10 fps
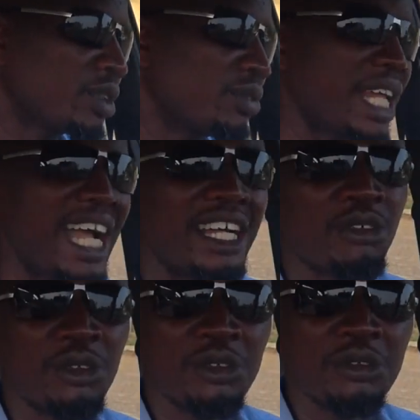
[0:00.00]
Will
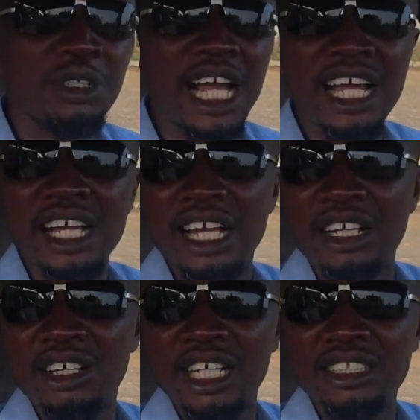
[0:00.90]
I
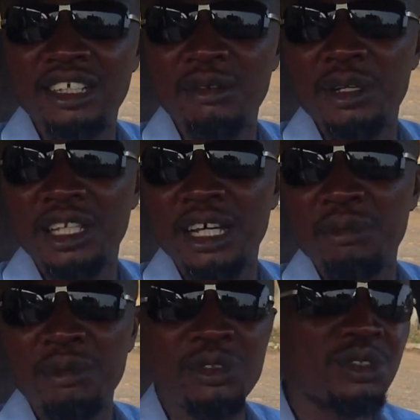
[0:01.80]
encourage other
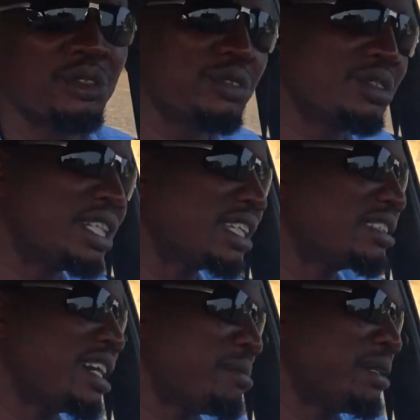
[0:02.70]
people to do that?
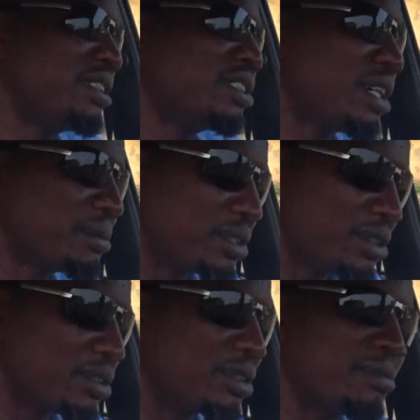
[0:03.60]
I mean, it's up to
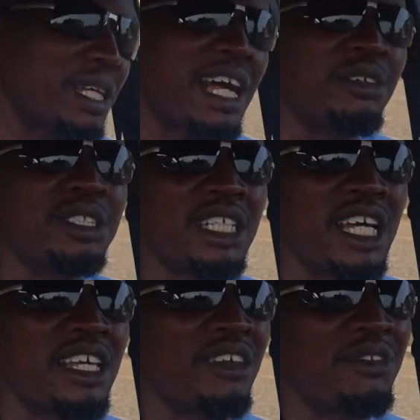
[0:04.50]
you. But I would say
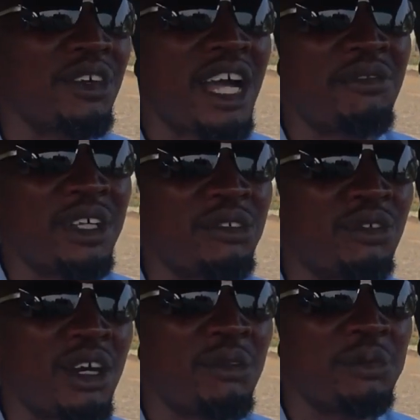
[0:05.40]
if you have a
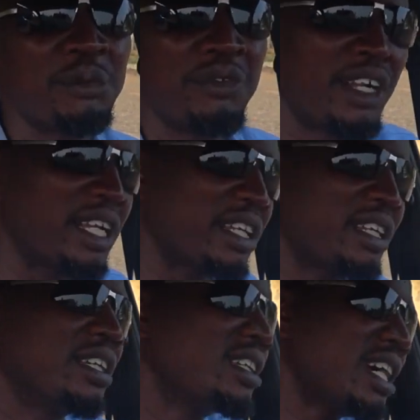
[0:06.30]
drum brake
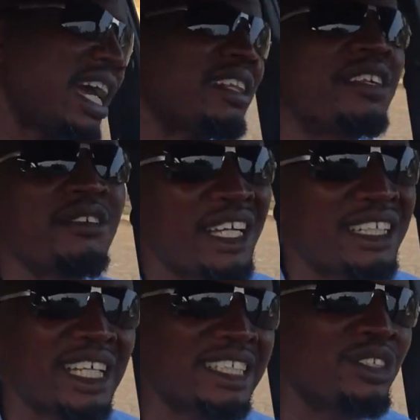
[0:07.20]
at the rear,
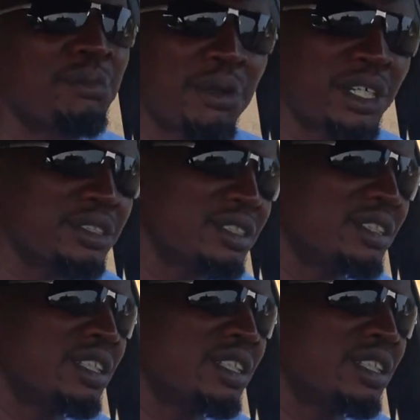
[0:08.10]
there's no point.